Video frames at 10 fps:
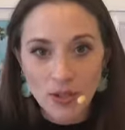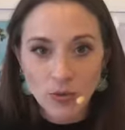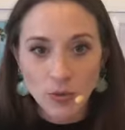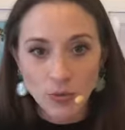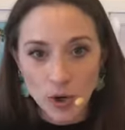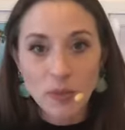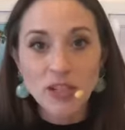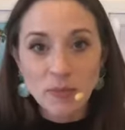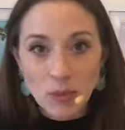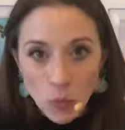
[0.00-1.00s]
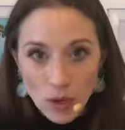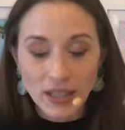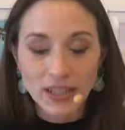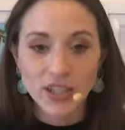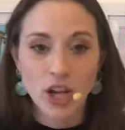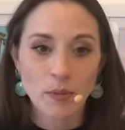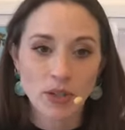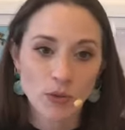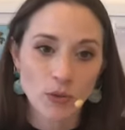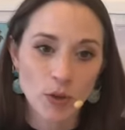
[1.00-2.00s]
into a room and to be willing to come
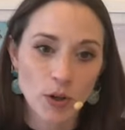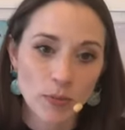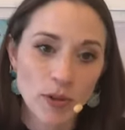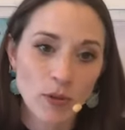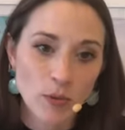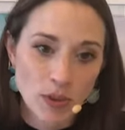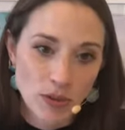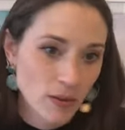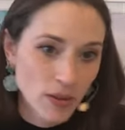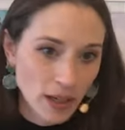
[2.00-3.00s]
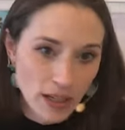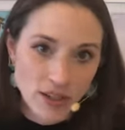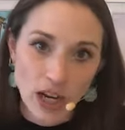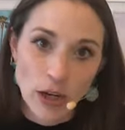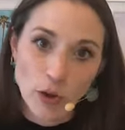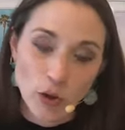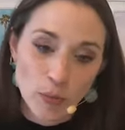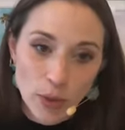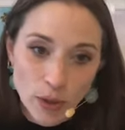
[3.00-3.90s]
into a room with like an entire group?